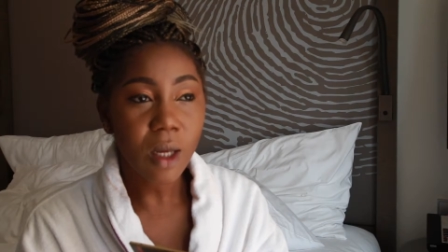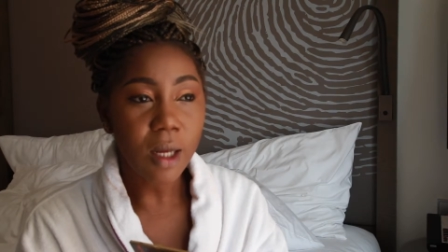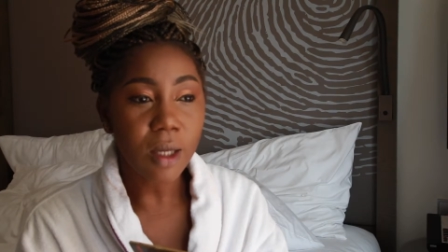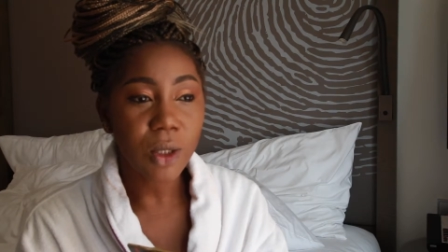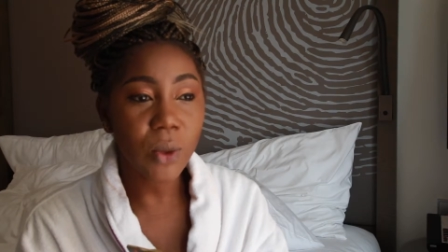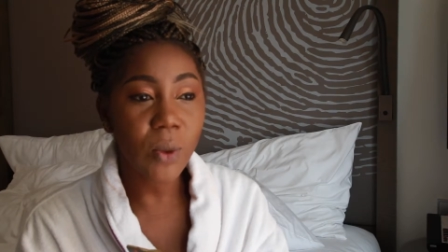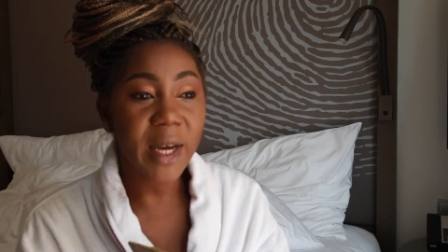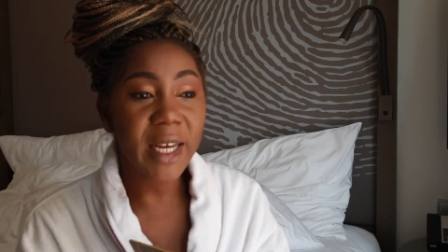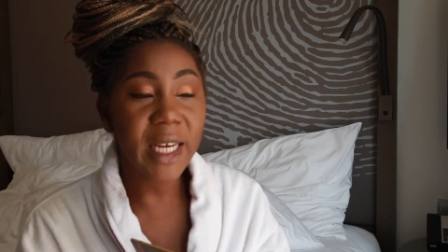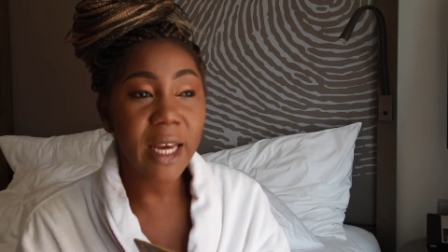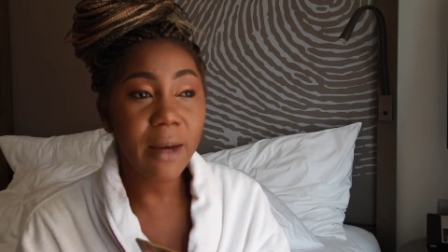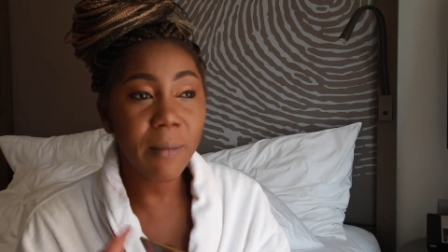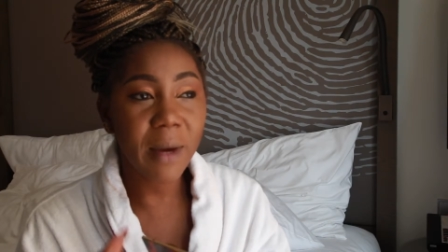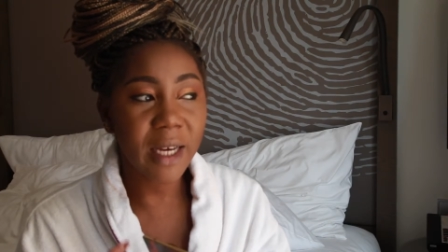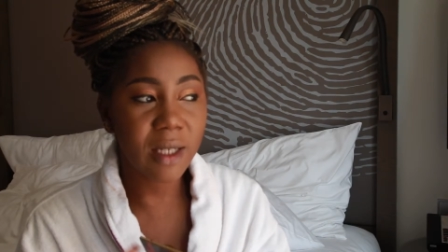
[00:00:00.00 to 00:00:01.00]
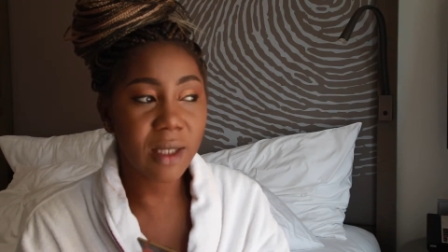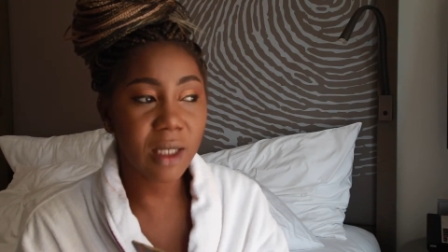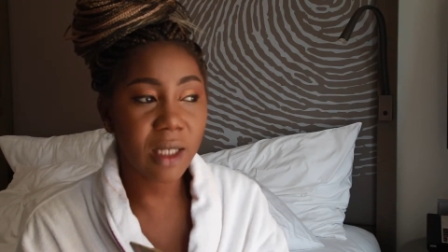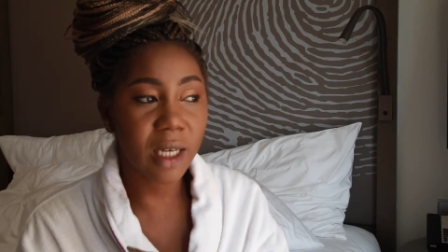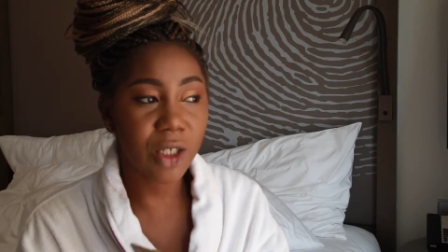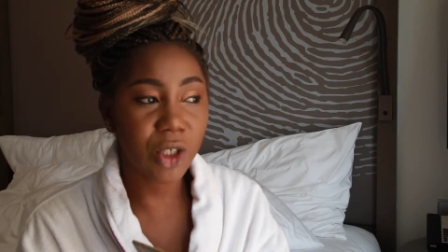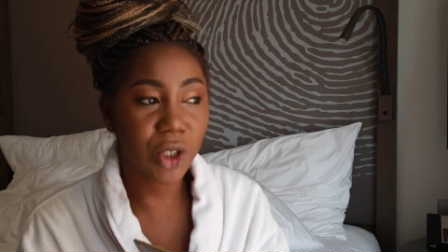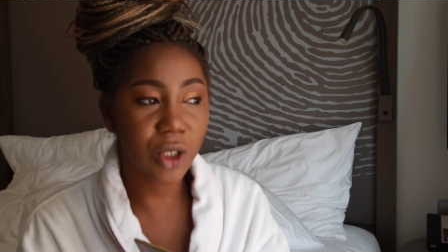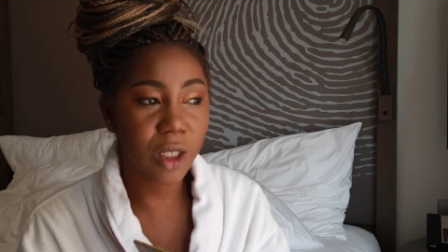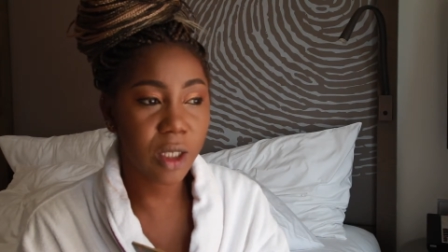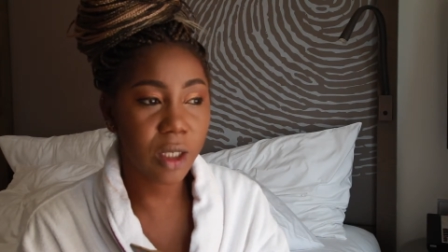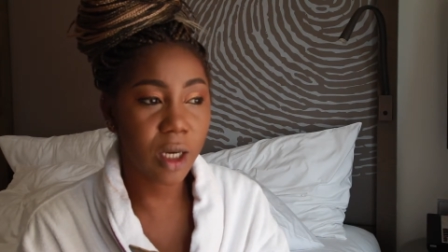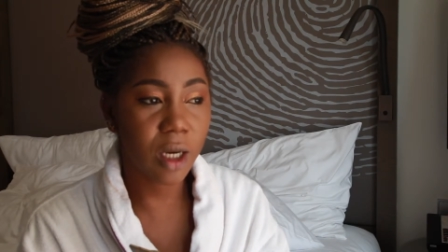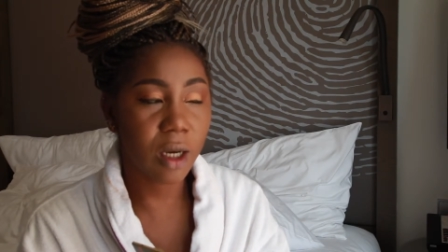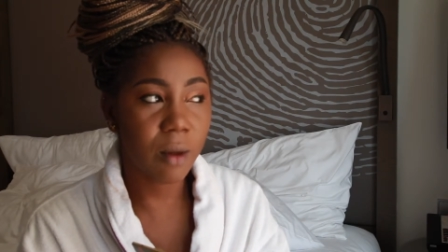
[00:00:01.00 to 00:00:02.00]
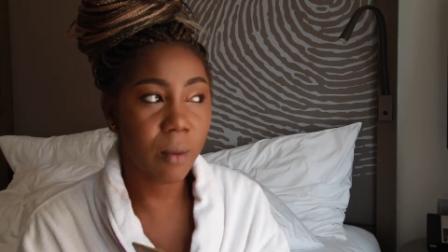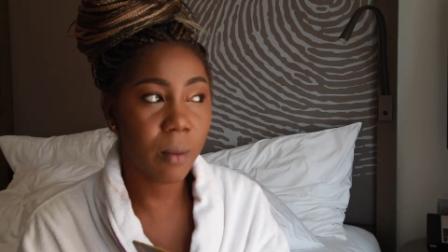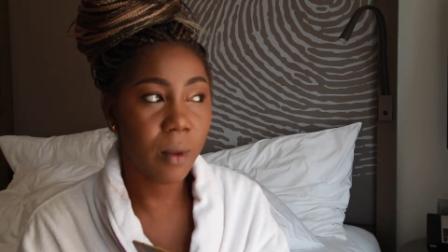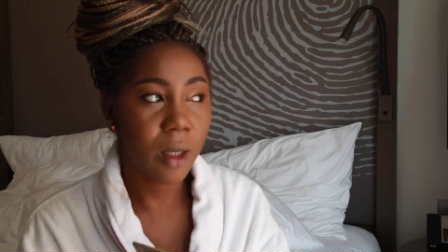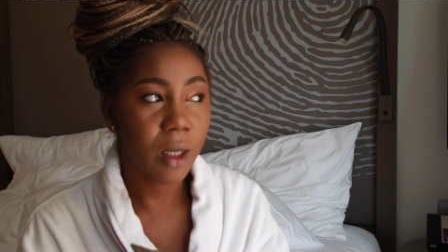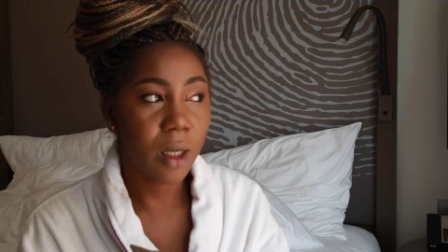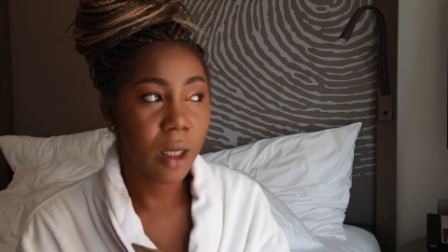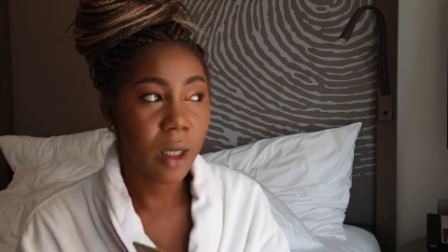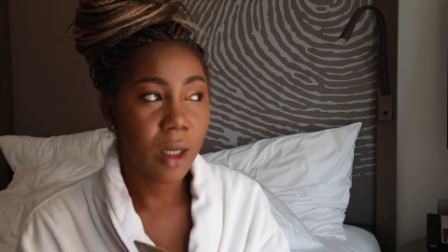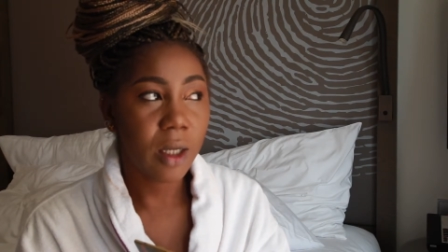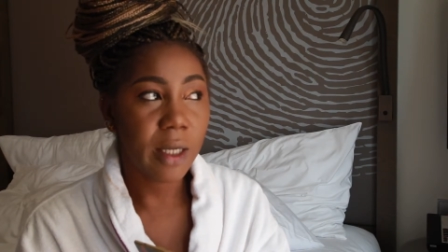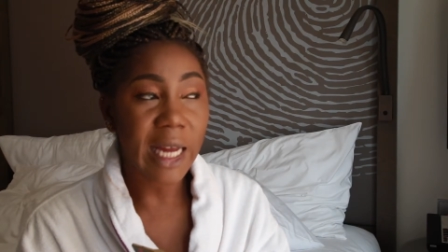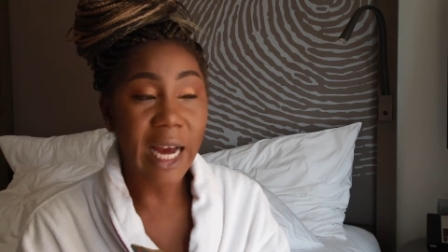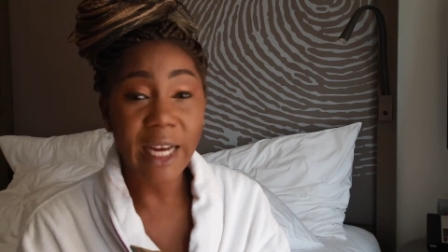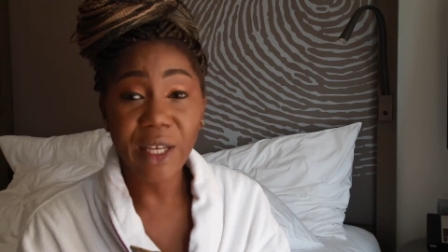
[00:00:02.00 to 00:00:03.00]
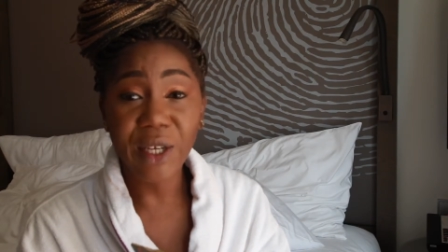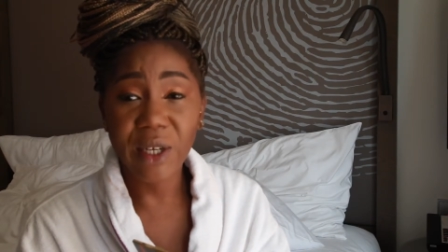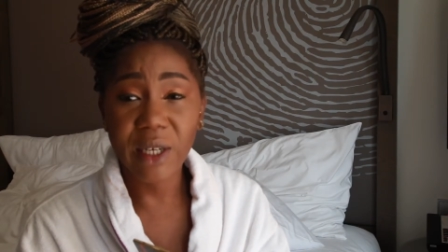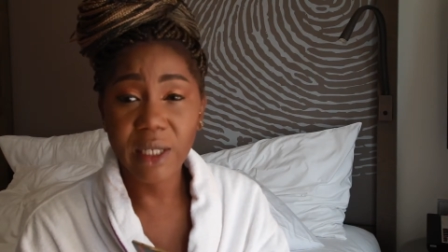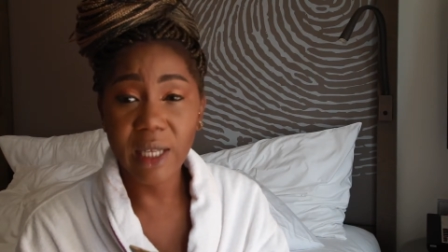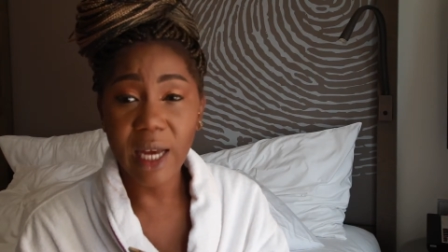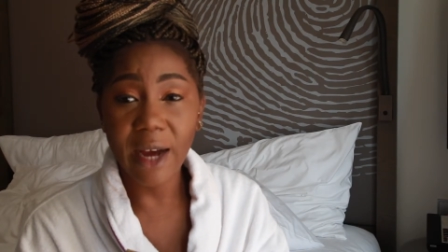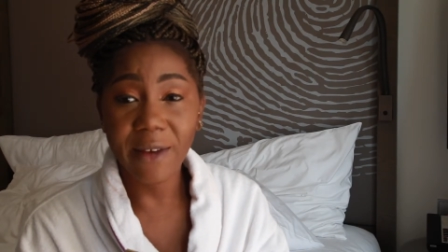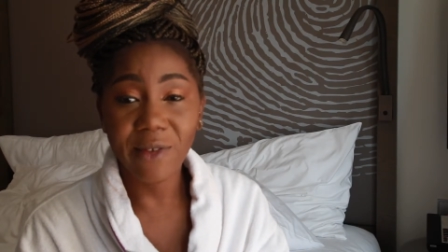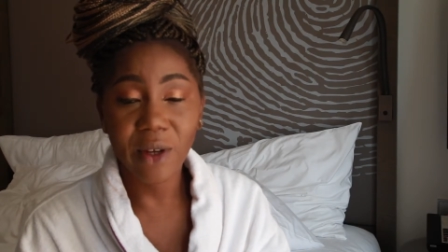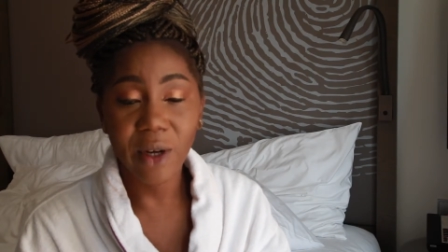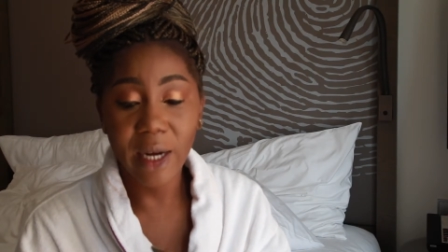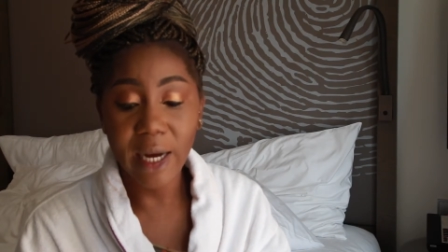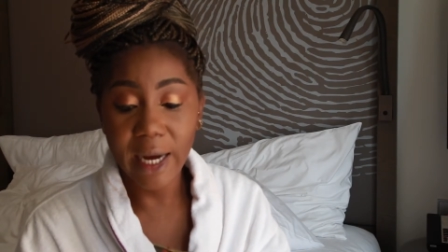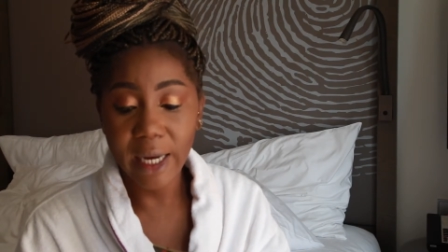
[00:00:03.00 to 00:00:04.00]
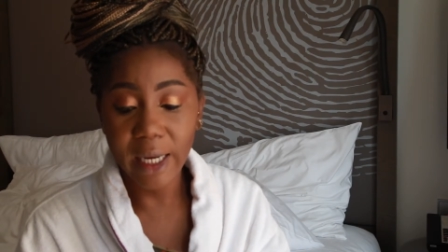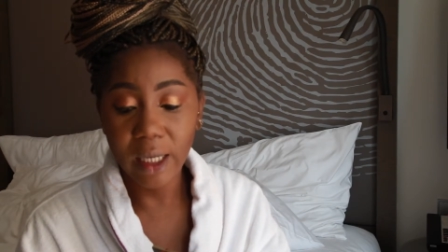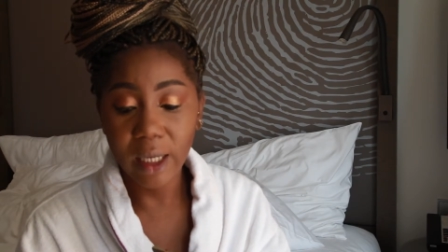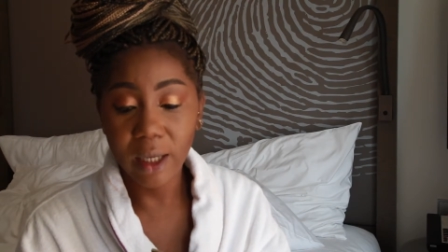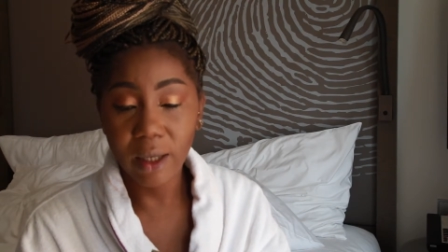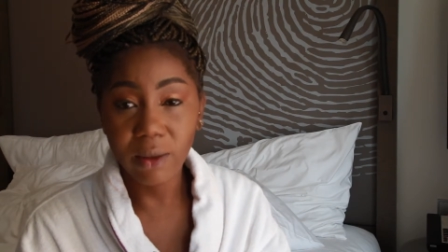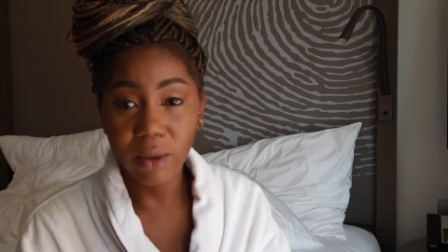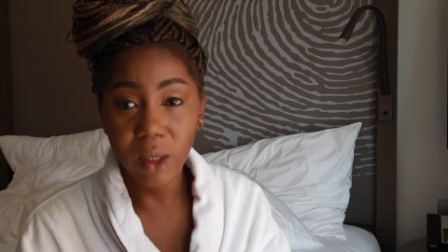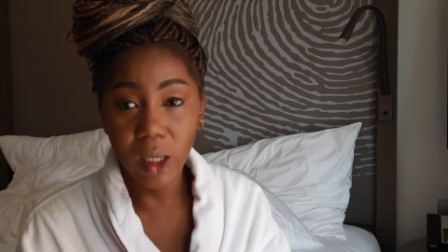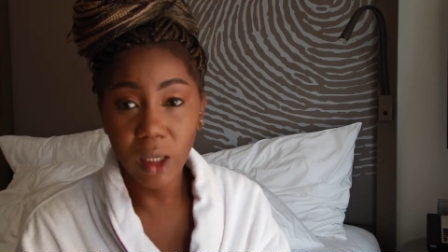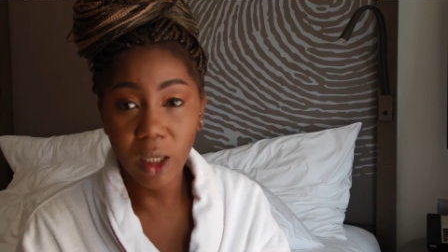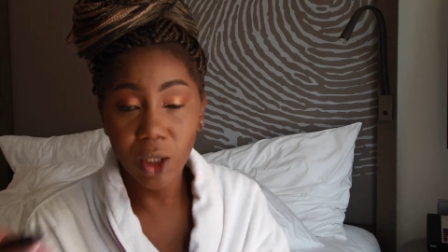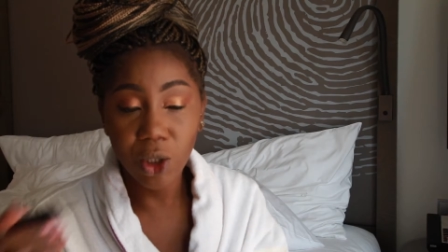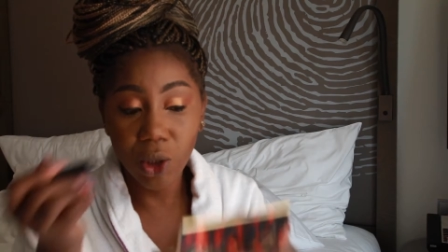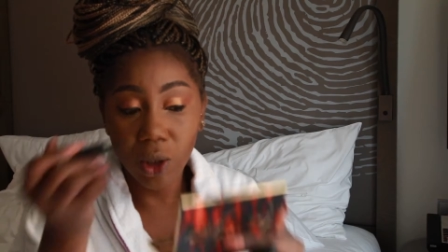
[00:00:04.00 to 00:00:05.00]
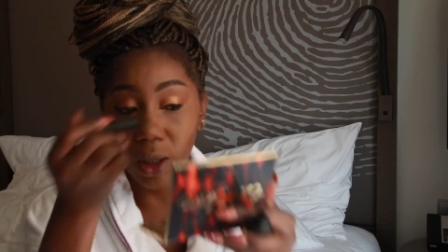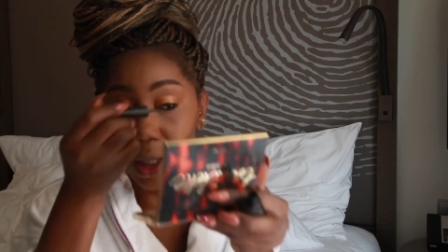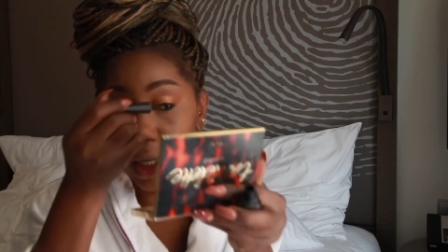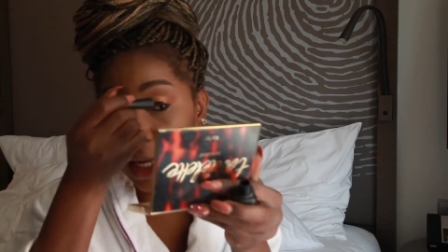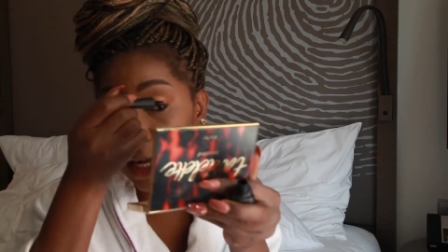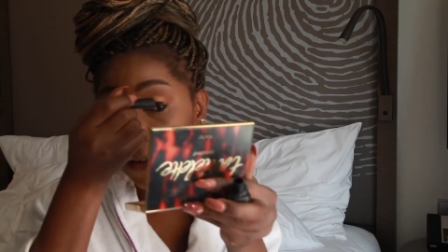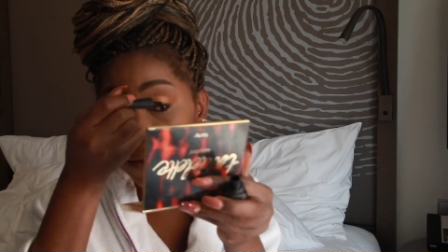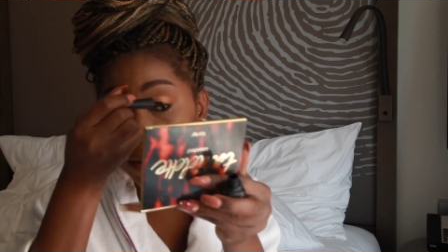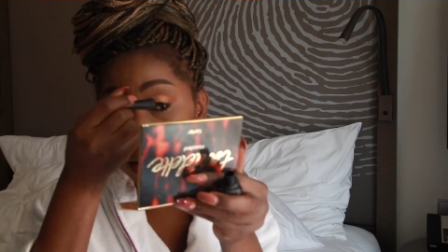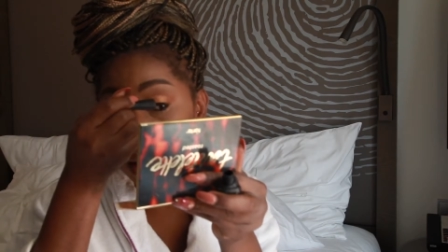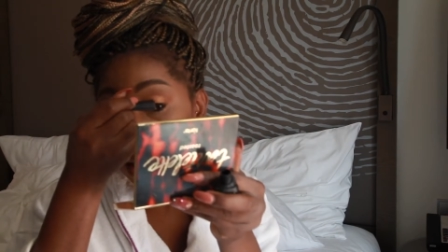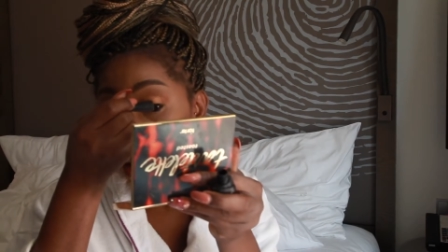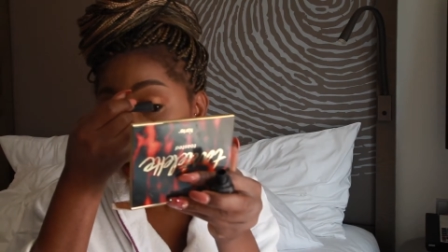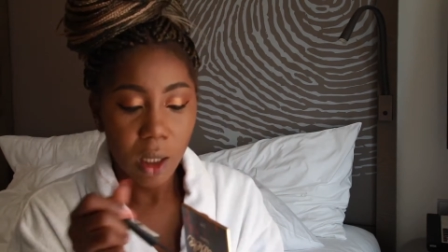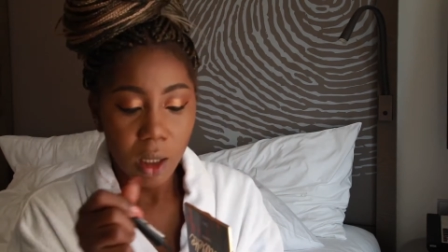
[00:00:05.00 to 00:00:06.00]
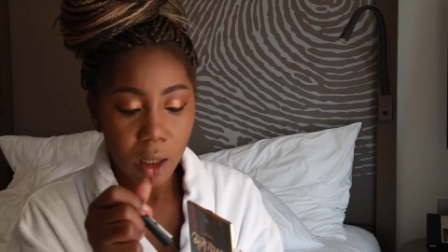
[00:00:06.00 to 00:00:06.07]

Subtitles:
So I came back into Nigeria 9 years after I initially left.